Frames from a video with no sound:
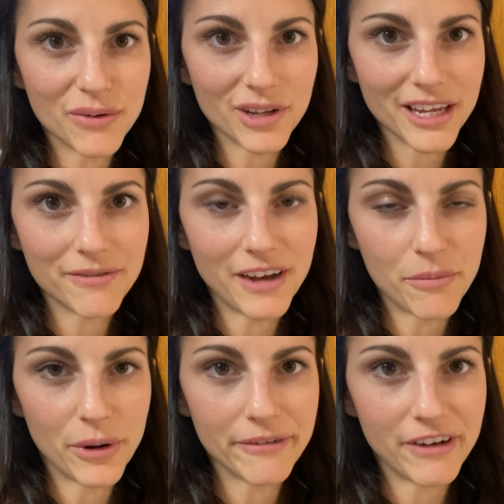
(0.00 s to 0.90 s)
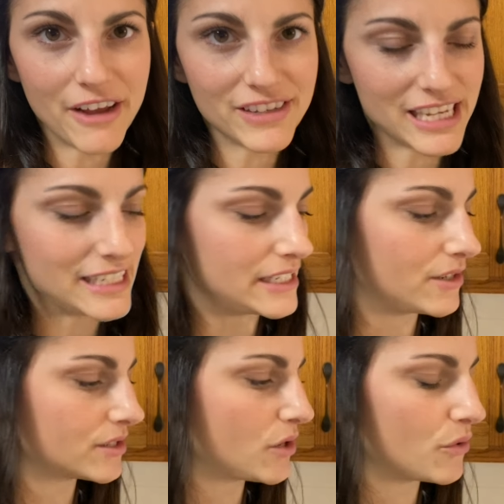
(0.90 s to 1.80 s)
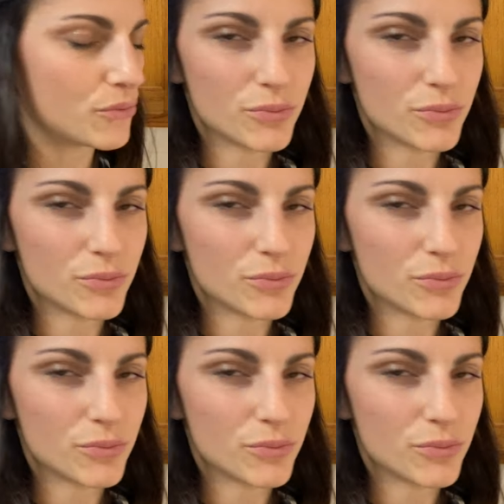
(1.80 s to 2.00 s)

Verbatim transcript: really 5.5 is ideal. So